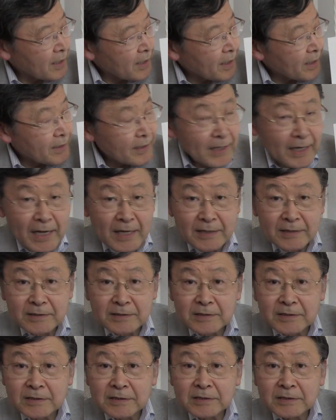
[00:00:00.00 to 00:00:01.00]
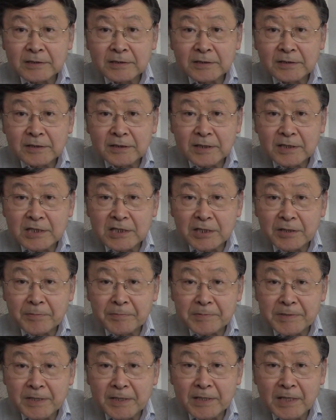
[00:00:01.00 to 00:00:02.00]
and that is
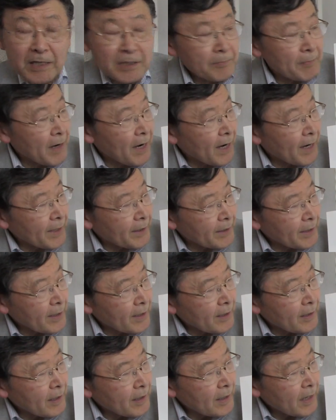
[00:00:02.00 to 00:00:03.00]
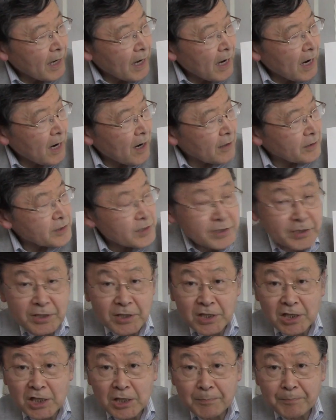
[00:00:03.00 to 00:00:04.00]
represented by
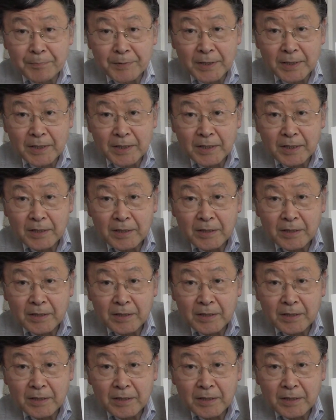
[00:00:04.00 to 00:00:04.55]
RCEP,